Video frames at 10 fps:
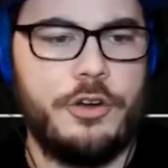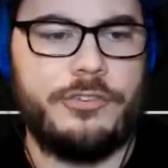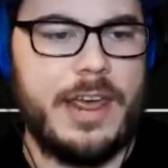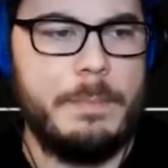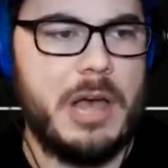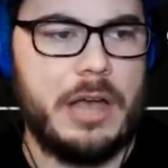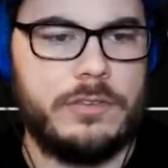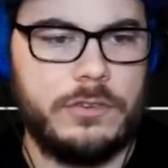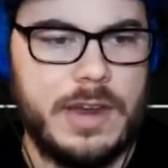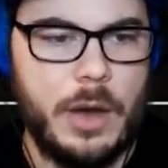10
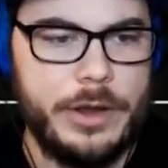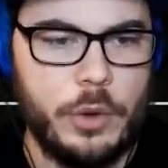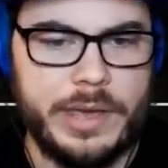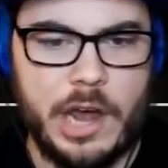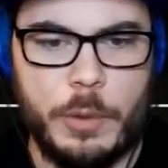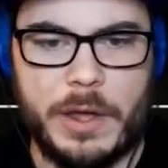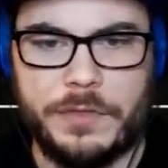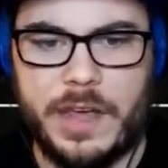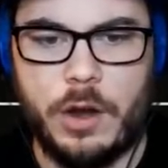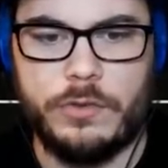boxes. Now I don't care about
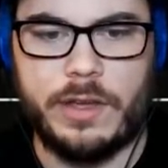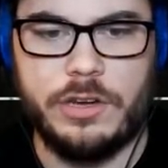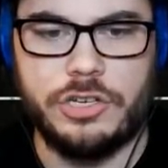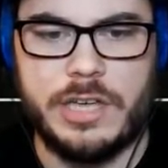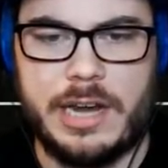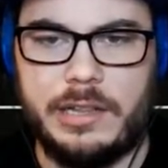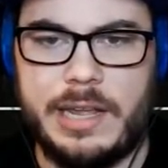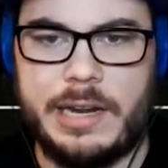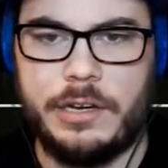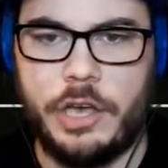the errors. I can just kind of
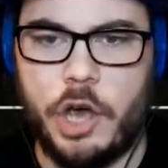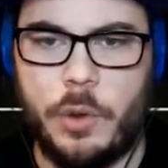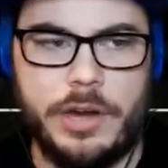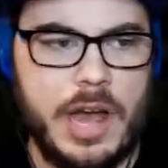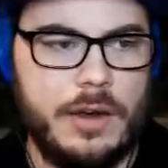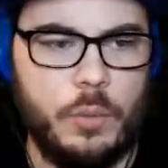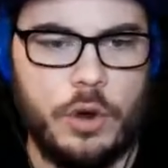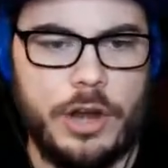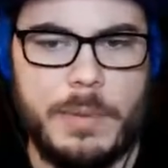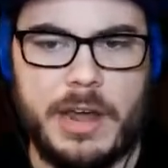let it go and not
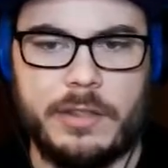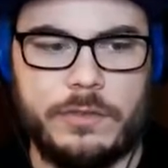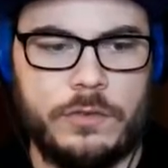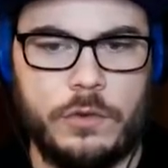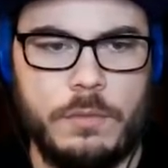worry about it too